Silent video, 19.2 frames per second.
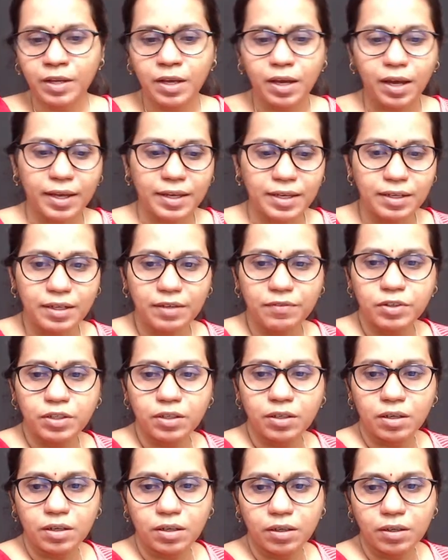I can
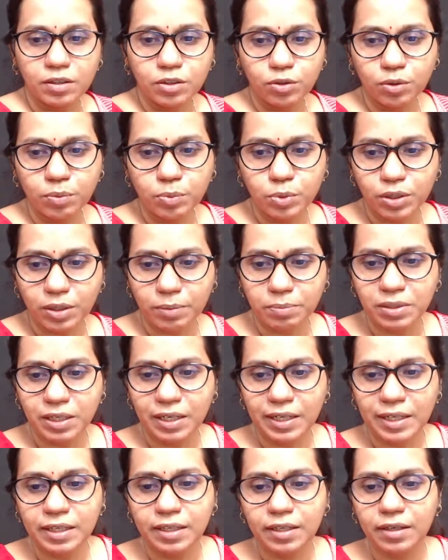even put up the
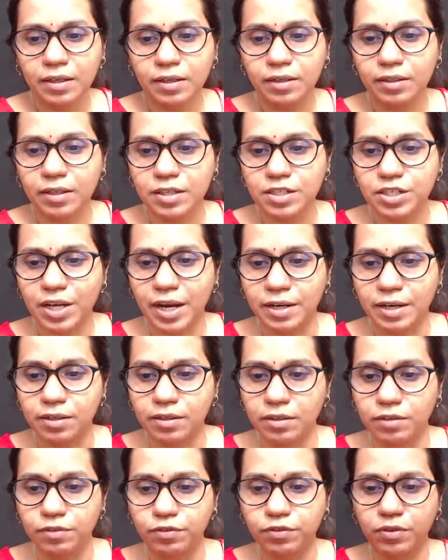link here in the chat
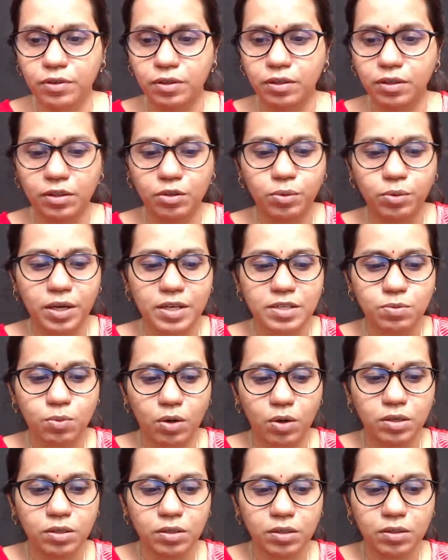if you guys want.